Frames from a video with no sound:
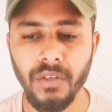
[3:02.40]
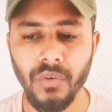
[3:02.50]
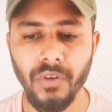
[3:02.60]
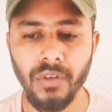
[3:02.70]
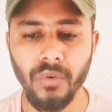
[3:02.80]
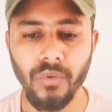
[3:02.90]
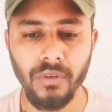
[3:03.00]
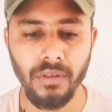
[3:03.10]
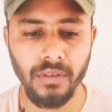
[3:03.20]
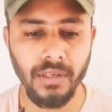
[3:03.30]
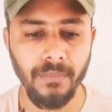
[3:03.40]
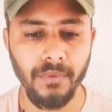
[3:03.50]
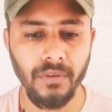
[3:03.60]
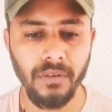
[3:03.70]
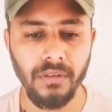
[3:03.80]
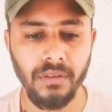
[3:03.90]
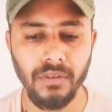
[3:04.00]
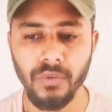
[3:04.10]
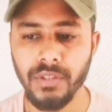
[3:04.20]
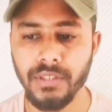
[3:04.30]
you will go come
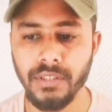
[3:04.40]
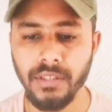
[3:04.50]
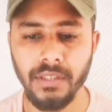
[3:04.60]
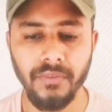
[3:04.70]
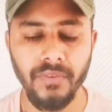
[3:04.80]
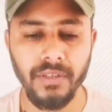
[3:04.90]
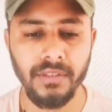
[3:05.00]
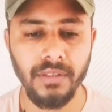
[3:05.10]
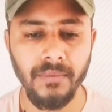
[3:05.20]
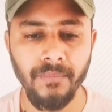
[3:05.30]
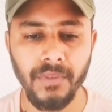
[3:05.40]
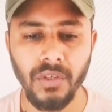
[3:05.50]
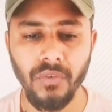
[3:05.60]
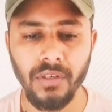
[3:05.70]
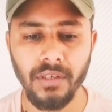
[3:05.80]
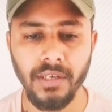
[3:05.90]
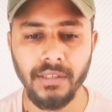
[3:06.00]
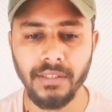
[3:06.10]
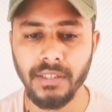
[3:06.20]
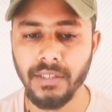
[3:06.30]
to this interface. You will
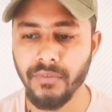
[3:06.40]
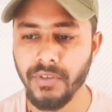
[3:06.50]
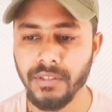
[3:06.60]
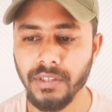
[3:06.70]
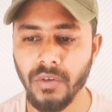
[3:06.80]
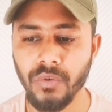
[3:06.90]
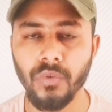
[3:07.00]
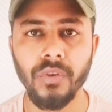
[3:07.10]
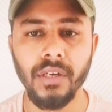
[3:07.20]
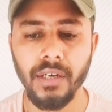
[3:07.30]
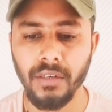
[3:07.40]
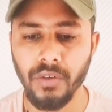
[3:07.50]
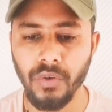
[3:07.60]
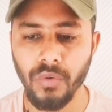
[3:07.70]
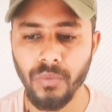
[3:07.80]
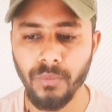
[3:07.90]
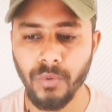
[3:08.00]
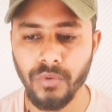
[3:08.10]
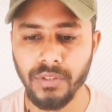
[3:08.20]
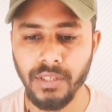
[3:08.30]
get this interface. Now to create a new
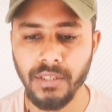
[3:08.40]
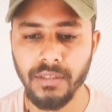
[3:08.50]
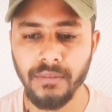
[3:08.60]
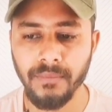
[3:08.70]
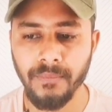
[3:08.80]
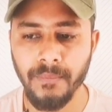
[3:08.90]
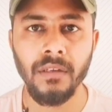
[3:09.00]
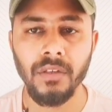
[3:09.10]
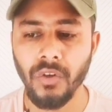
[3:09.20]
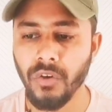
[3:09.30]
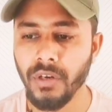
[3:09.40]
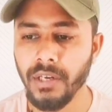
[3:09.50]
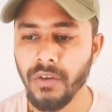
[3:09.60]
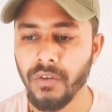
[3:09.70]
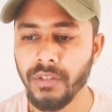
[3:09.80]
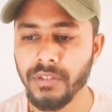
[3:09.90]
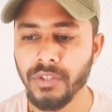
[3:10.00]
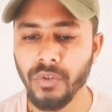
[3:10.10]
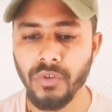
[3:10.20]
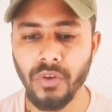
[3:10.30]
project, you're going to click on
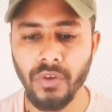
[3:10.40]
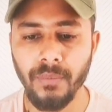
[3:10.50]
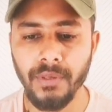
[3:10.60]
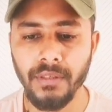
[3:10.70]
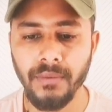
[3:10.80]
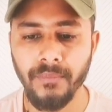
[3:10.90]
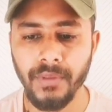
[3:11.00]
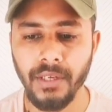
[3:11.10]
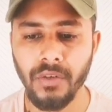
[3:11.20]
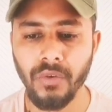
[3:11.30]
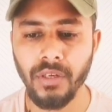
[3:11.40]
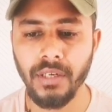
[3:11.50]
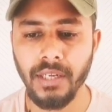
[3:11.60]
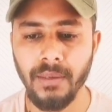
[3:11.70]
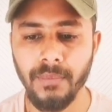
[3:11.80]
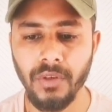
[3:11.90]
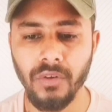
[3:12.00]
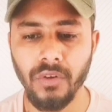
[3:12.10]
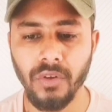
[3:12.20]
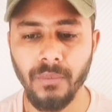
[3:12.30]
this new document, and you can name
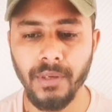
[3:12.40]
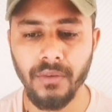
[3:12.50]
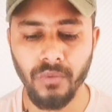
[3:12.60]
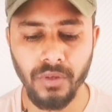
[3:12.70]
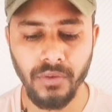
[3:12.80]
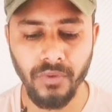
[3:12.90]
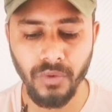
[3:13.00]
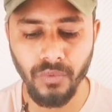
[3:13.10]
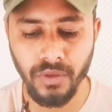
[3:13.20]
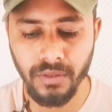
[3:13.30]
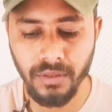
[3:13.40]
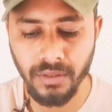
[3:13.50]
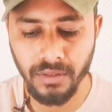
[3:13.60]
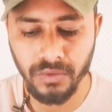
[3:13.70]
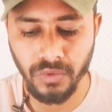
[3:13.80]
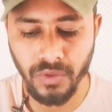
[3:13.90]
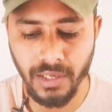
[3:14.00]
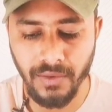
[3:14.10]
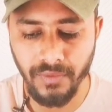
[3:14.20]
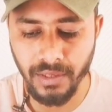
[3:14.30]
your document whatever you want. So
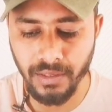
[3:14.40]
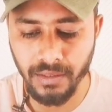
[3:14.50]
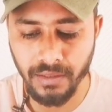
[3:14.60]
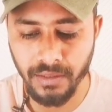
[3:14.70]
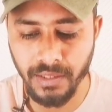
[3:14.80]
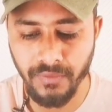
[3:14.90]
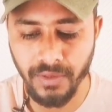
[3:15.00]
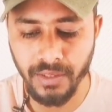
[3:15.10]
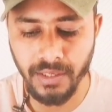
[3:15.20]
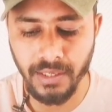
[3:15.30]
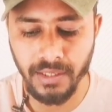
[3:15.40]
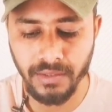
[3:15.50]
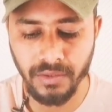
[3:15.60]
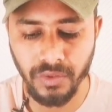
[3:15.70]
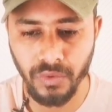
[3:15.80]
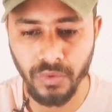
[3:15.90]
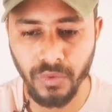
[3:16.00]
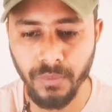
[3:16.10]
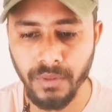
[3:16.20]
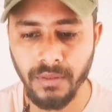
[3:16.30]
I will give it as
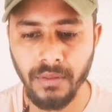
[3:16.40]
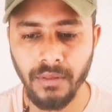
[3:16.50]
YouTube,